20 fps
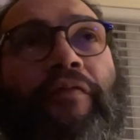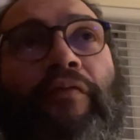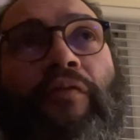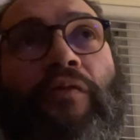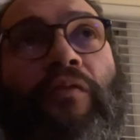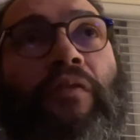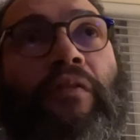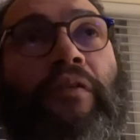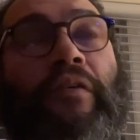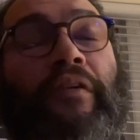
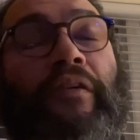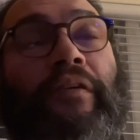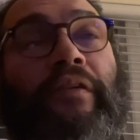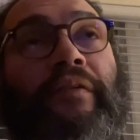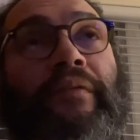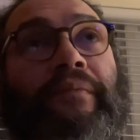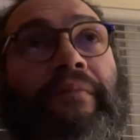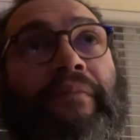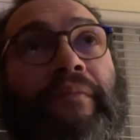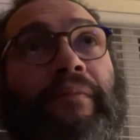
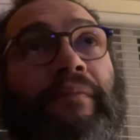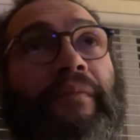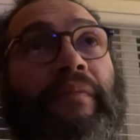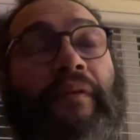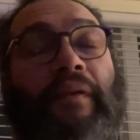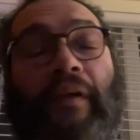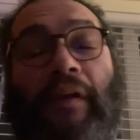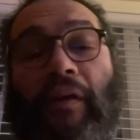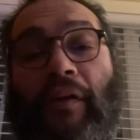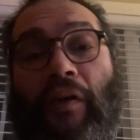for,
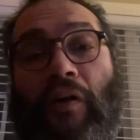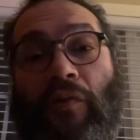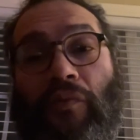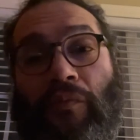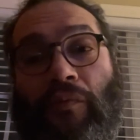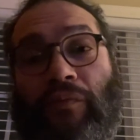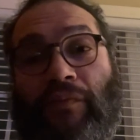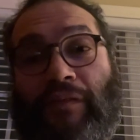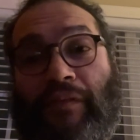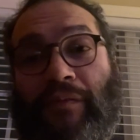you
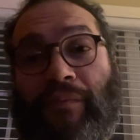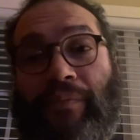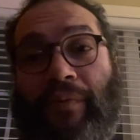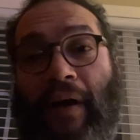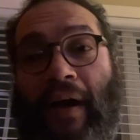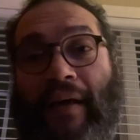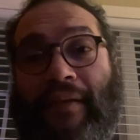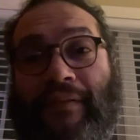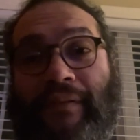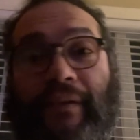know,
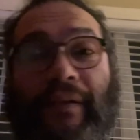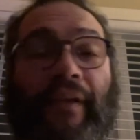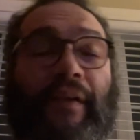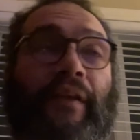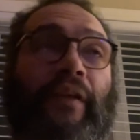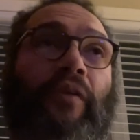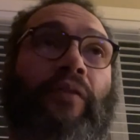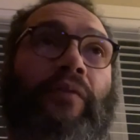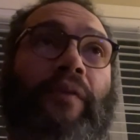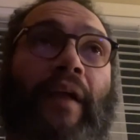surprisingly,
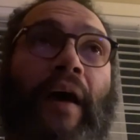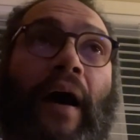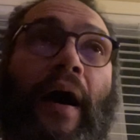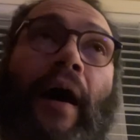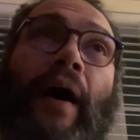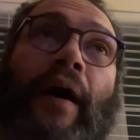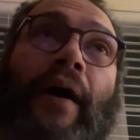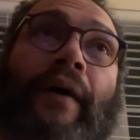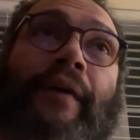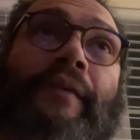no
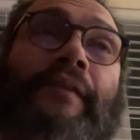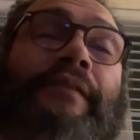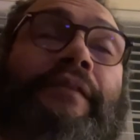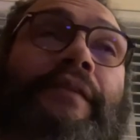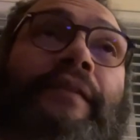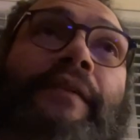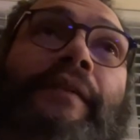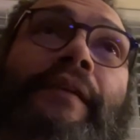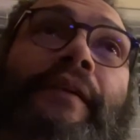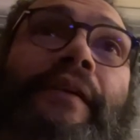
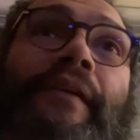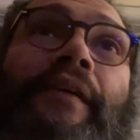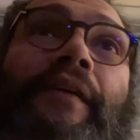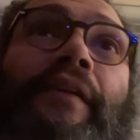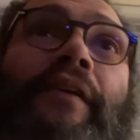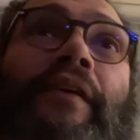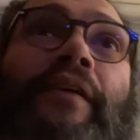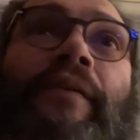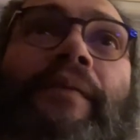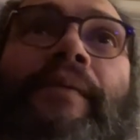Nas.
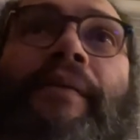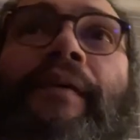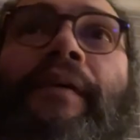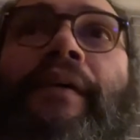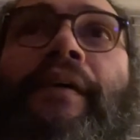You know,